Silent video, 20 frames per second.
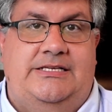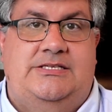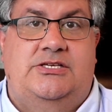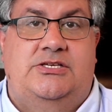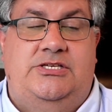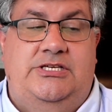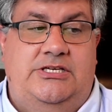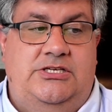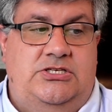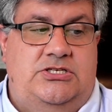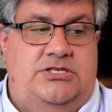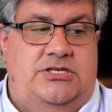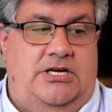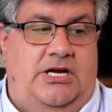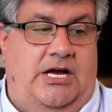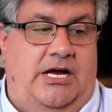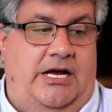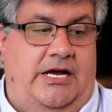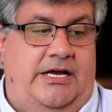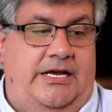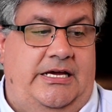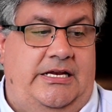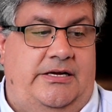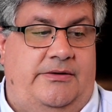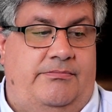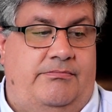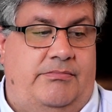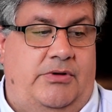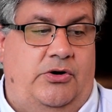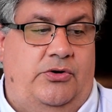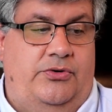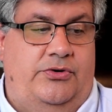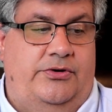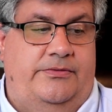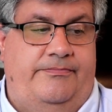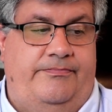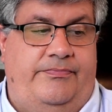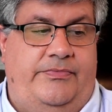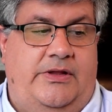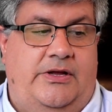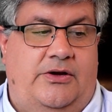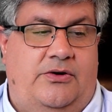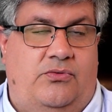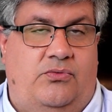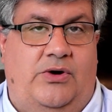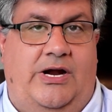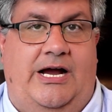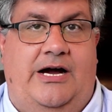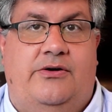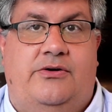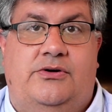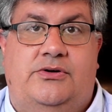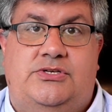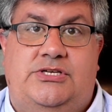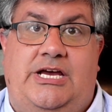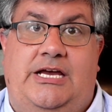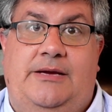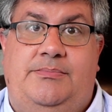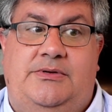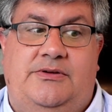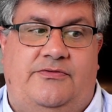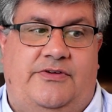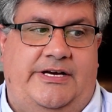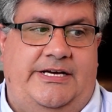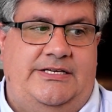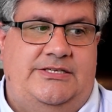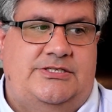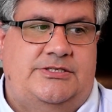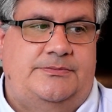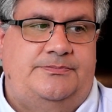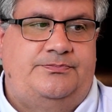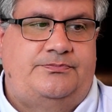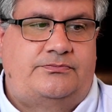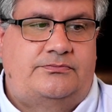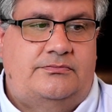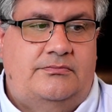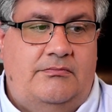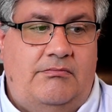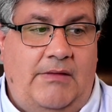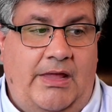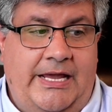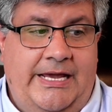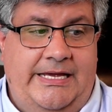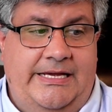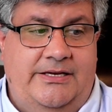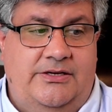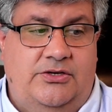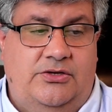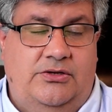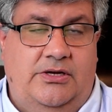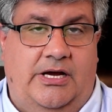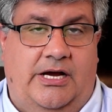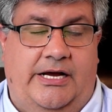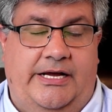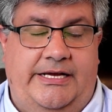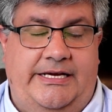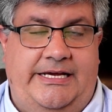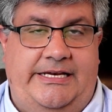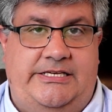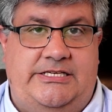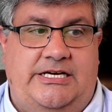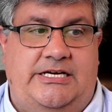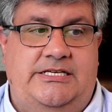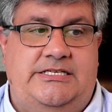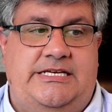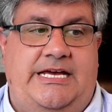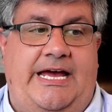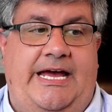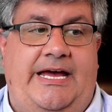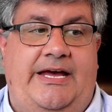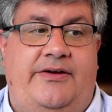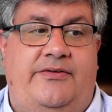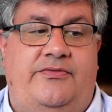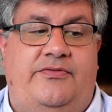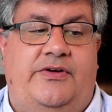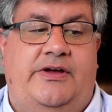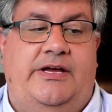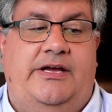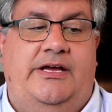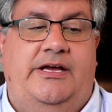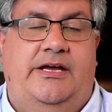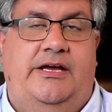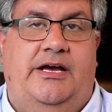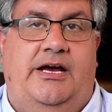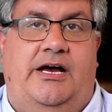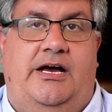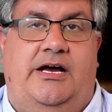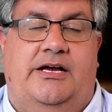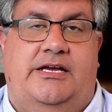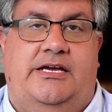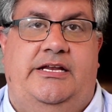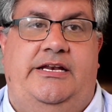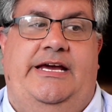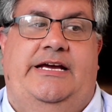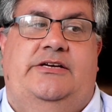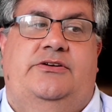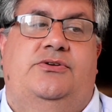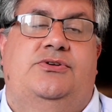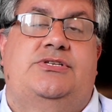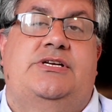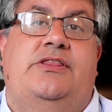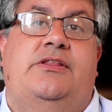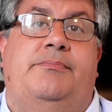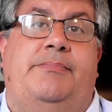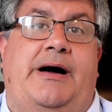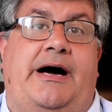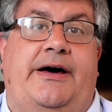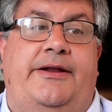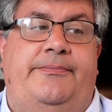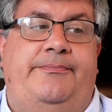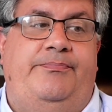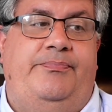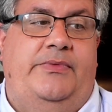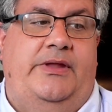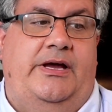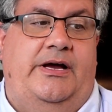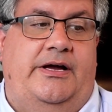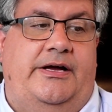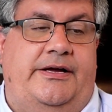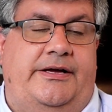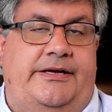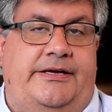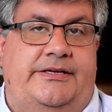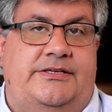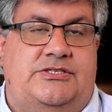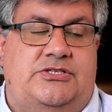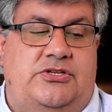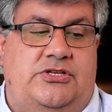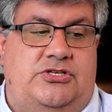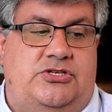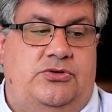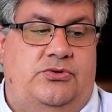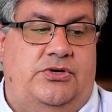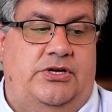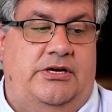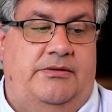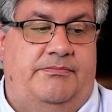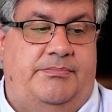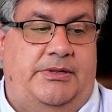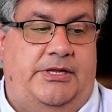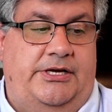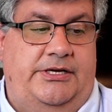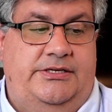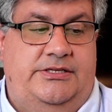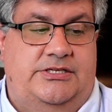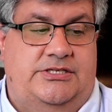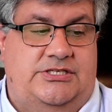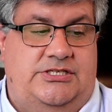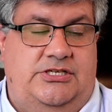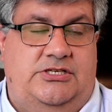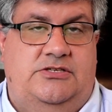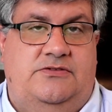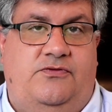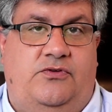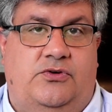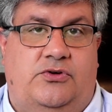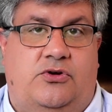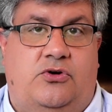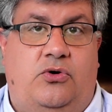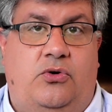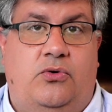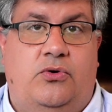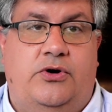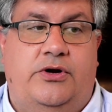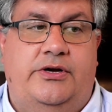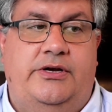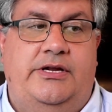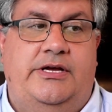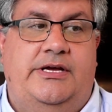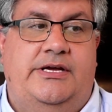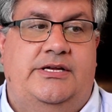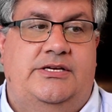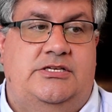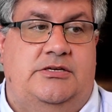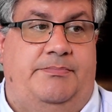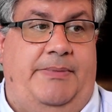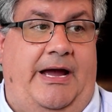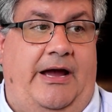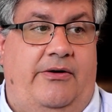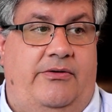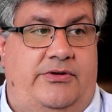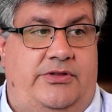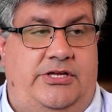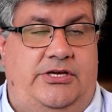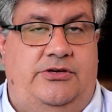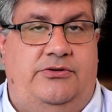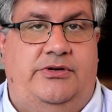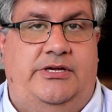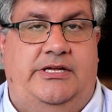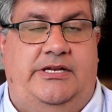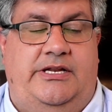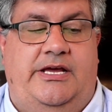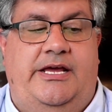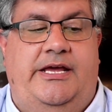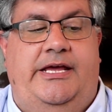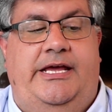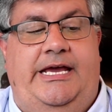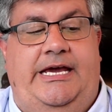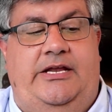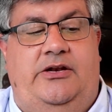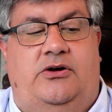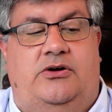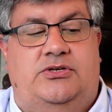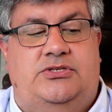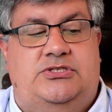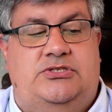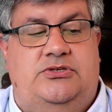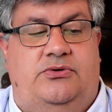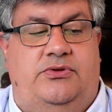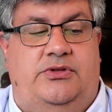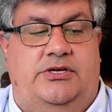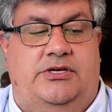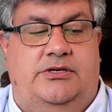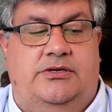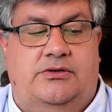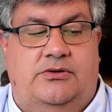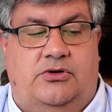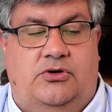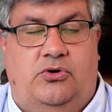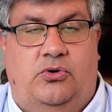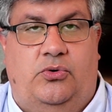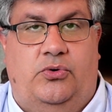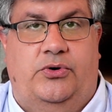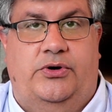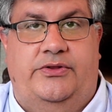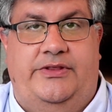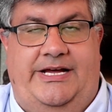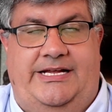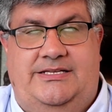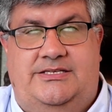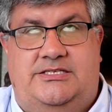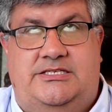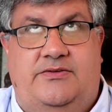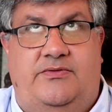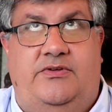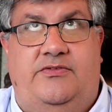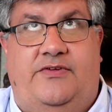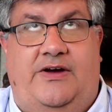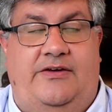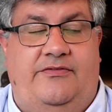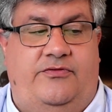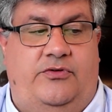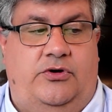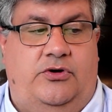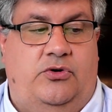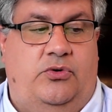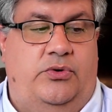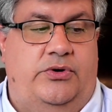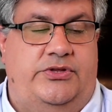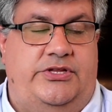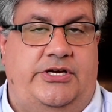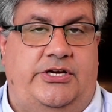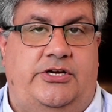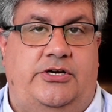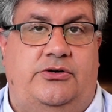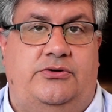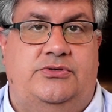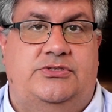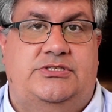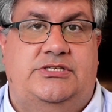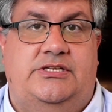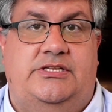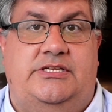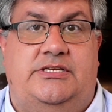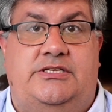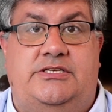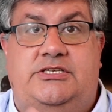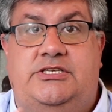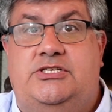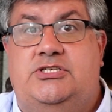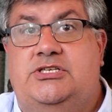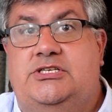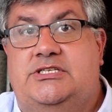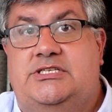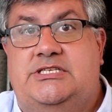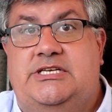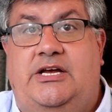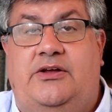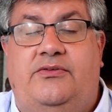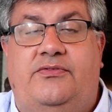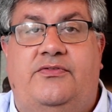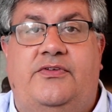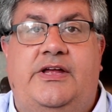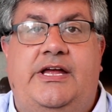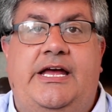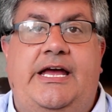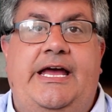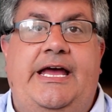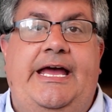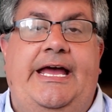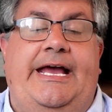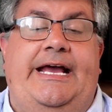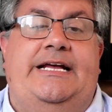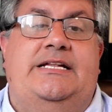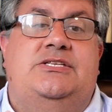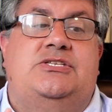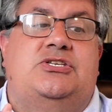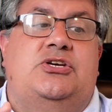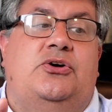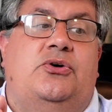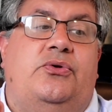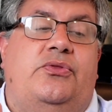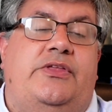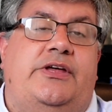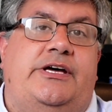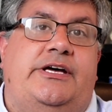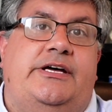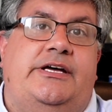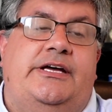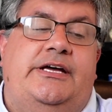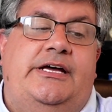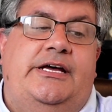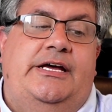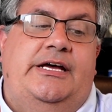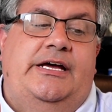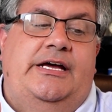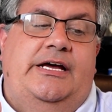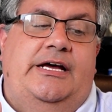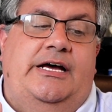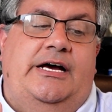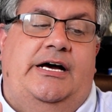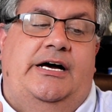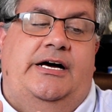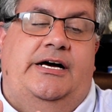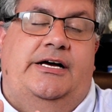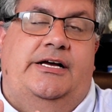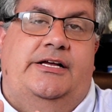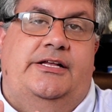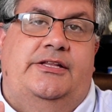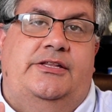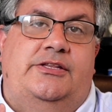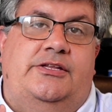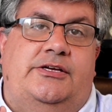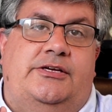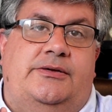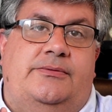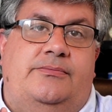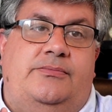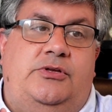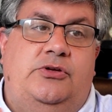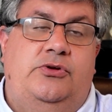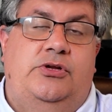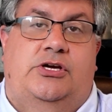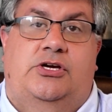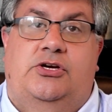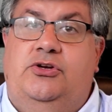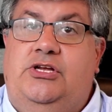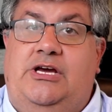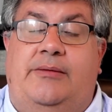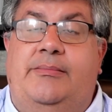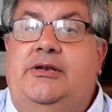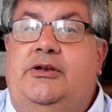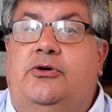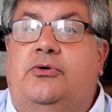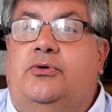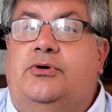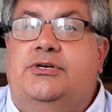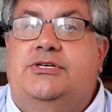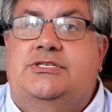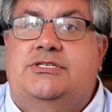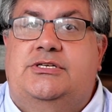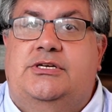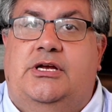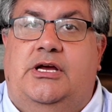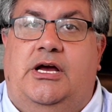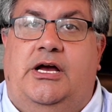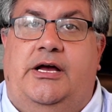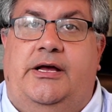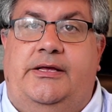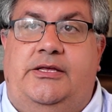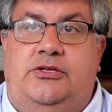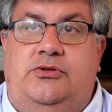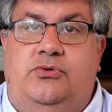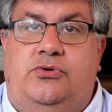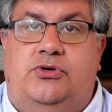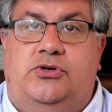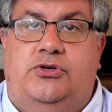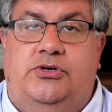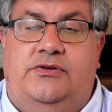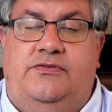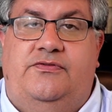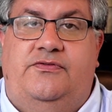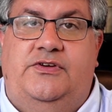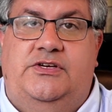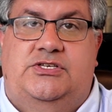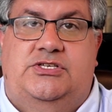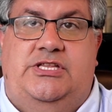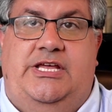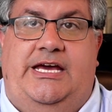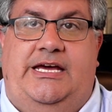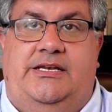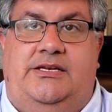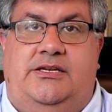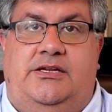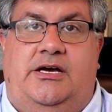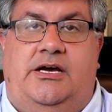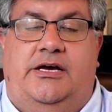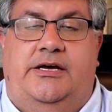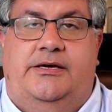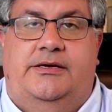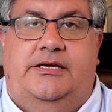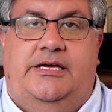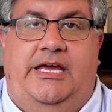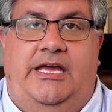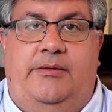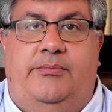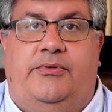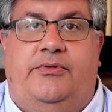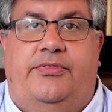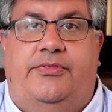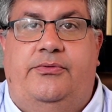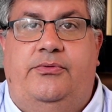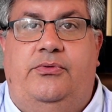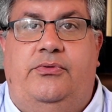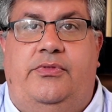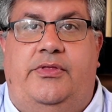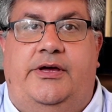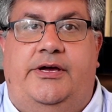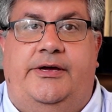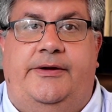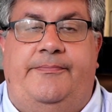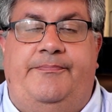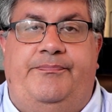a dish and a modem router type device. And it does have connectors on the bottom so that you can unplug the 6-foot cord to power the unit, and also the cord, that 75-foot cord that goes to the dish itself. And so the unit could come indoors. You could fish that cable through a